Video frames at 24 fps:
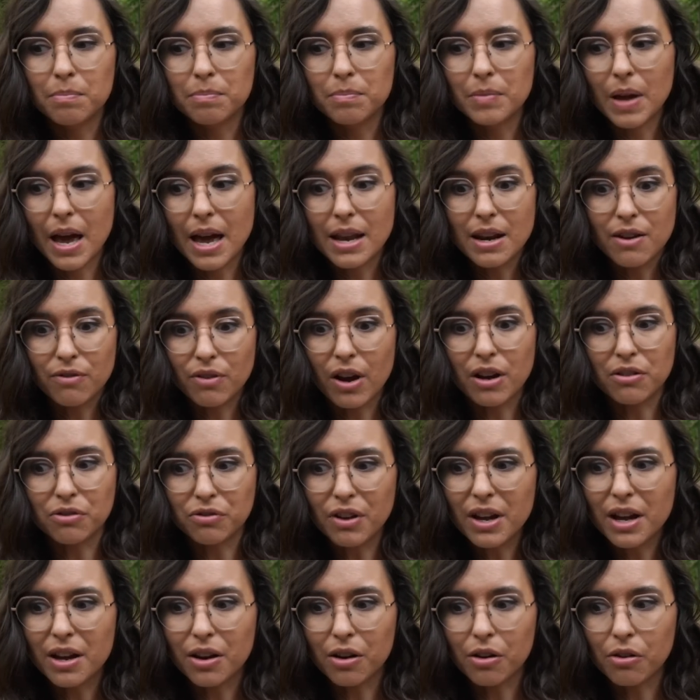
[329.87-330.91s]
And if I
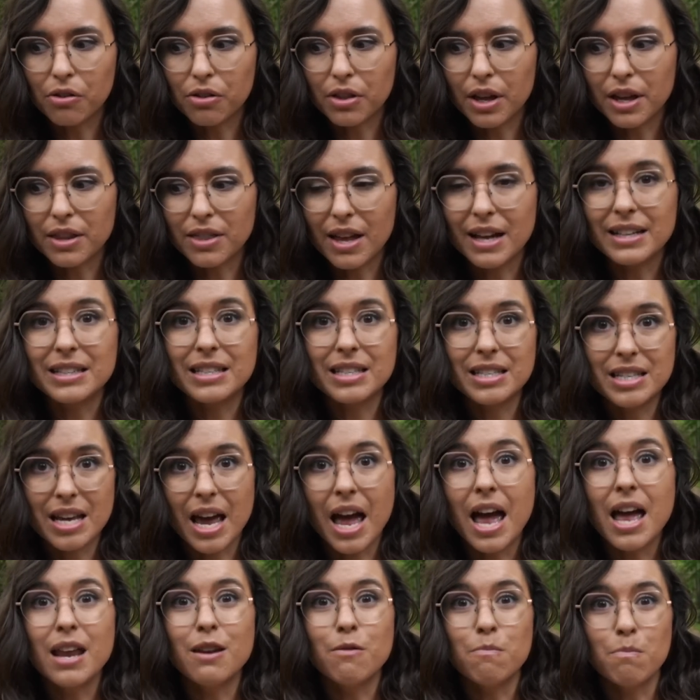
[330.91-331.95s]
fail, then that's
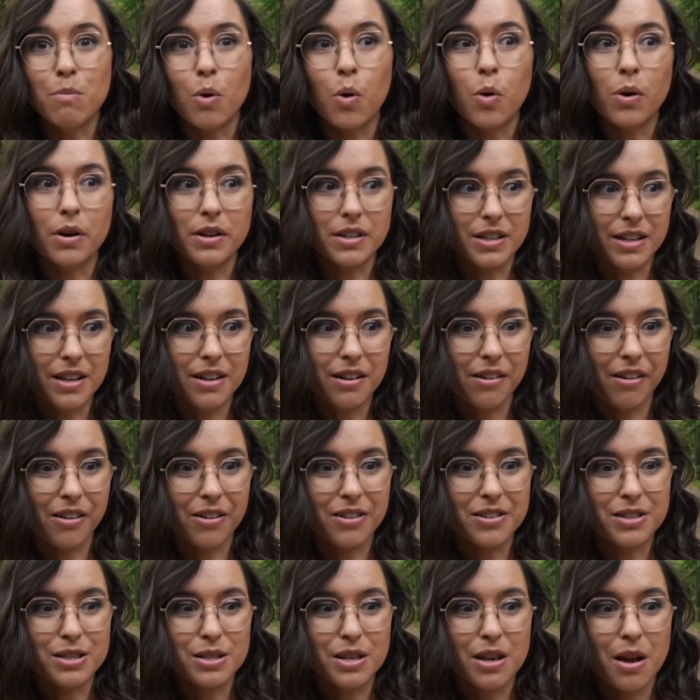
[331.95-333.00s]
10 more
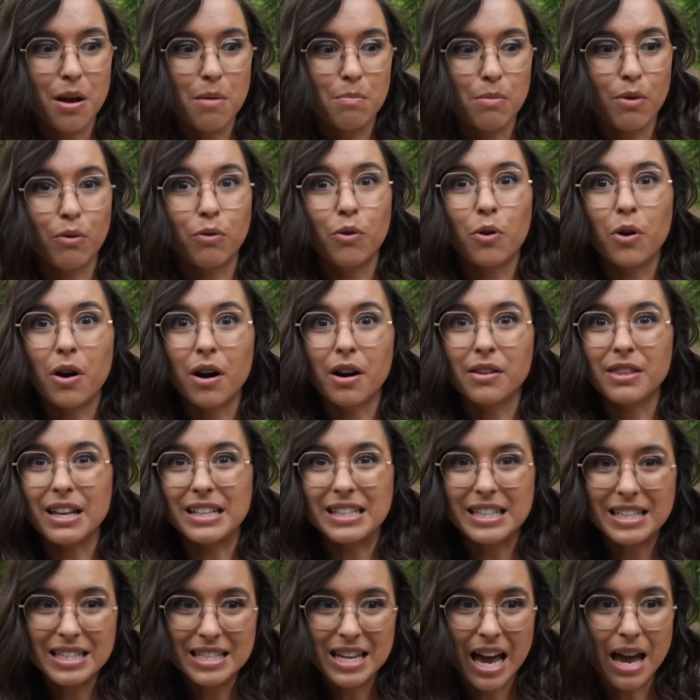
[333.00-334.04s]
years
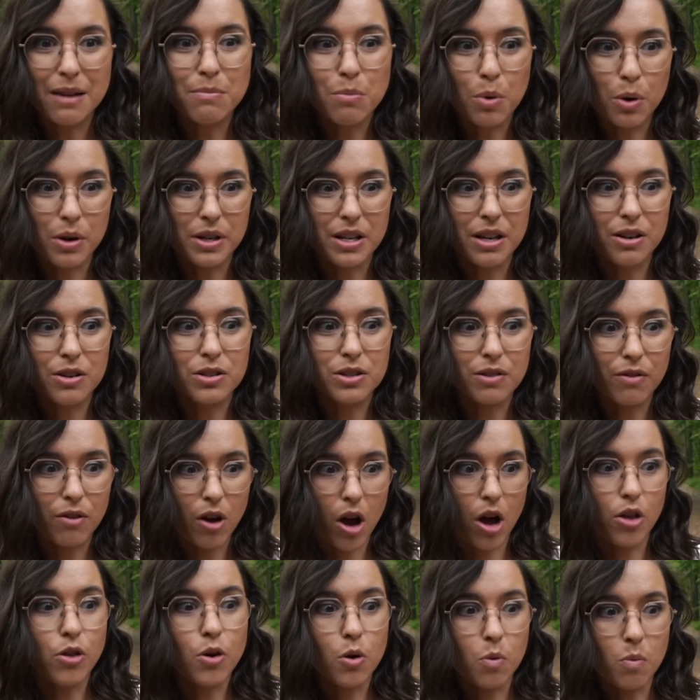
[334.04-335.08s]
of
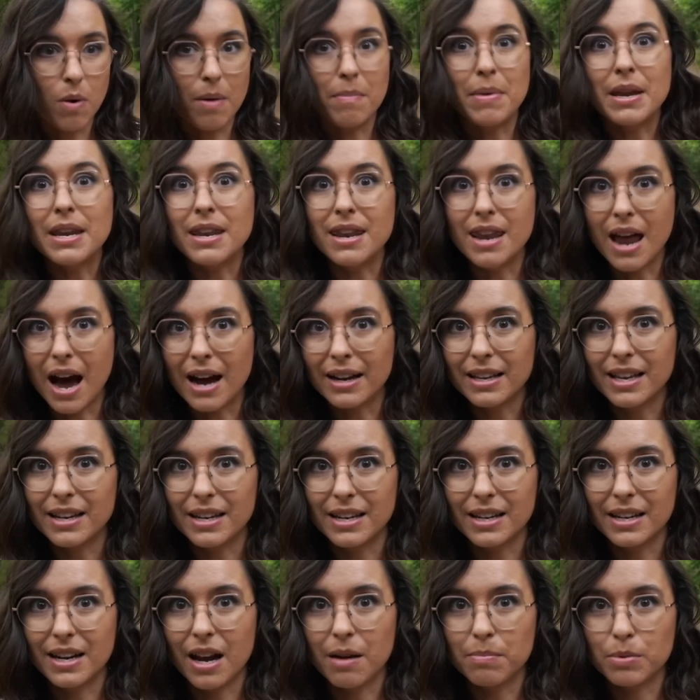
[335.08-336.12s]
other women not
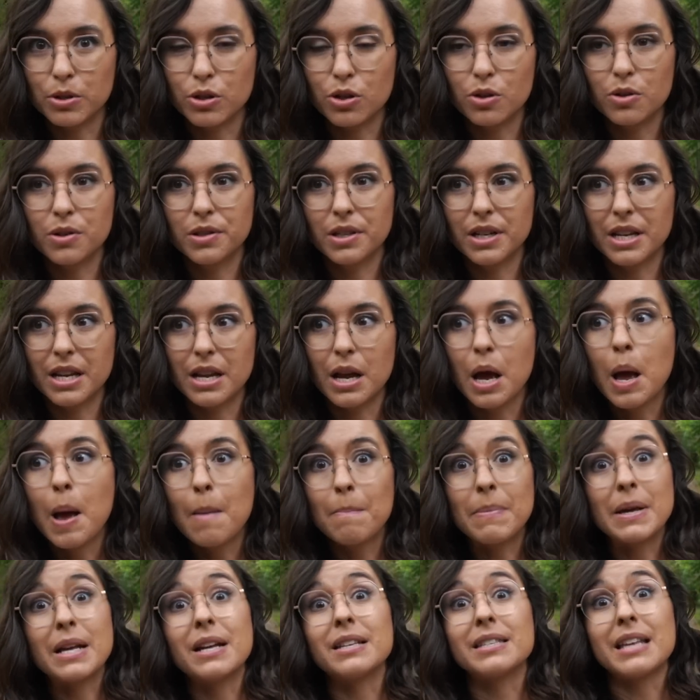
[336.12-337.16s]
getting an opportunity,
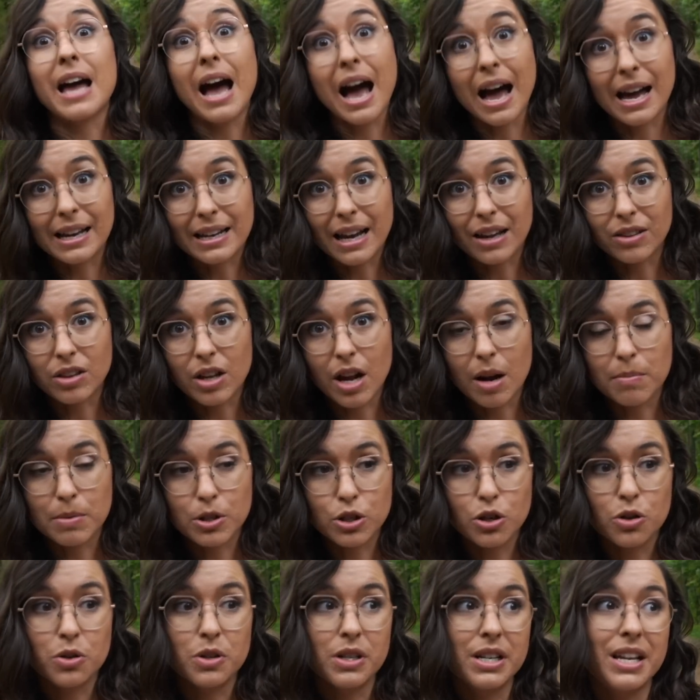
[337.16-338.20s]
because I got the
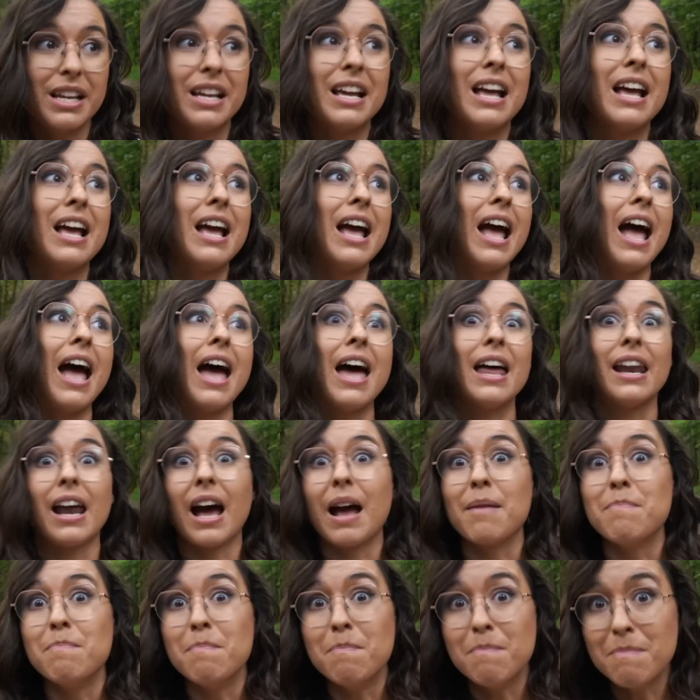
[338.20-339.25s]
opportunity and
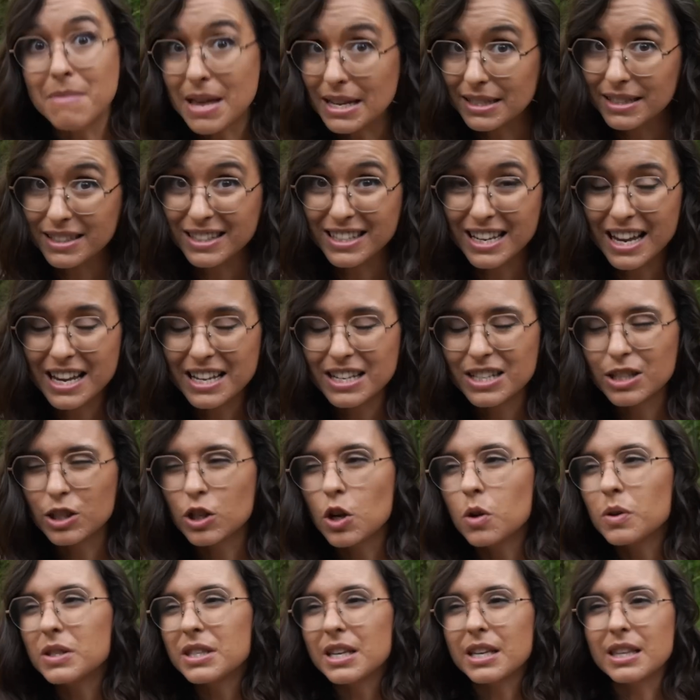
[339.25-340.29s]
I missed it.
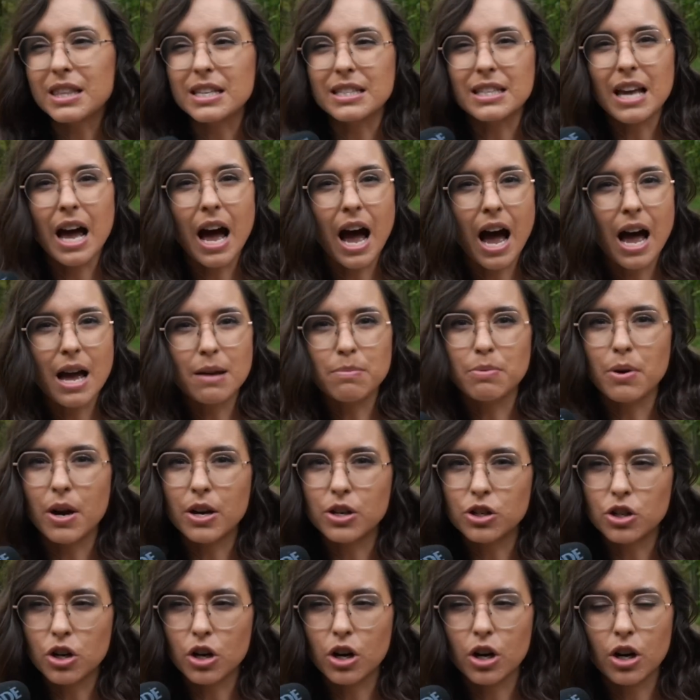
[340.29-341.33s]
So it's like this high
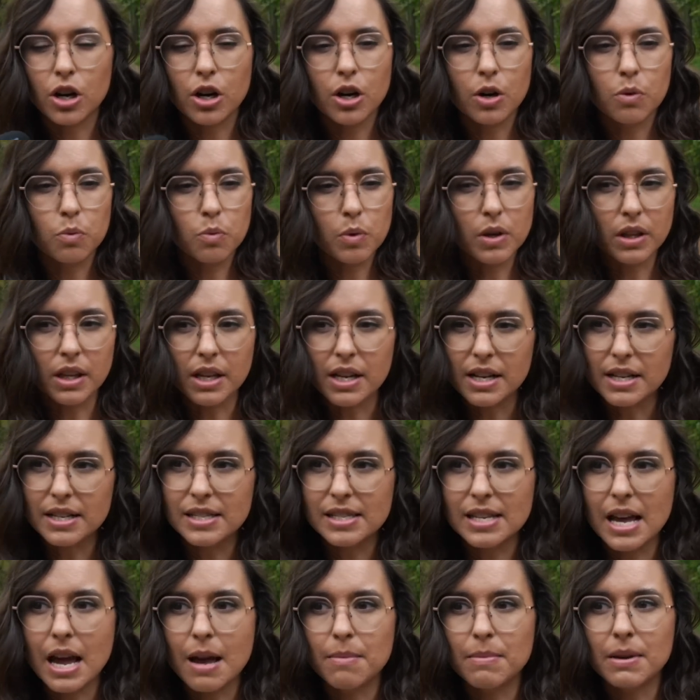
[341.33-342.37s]
pressure, really
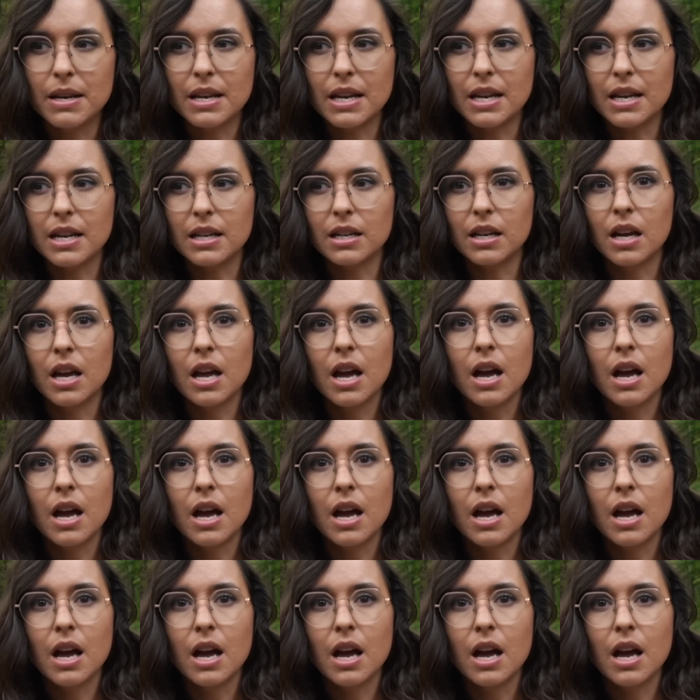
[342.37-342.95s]
examining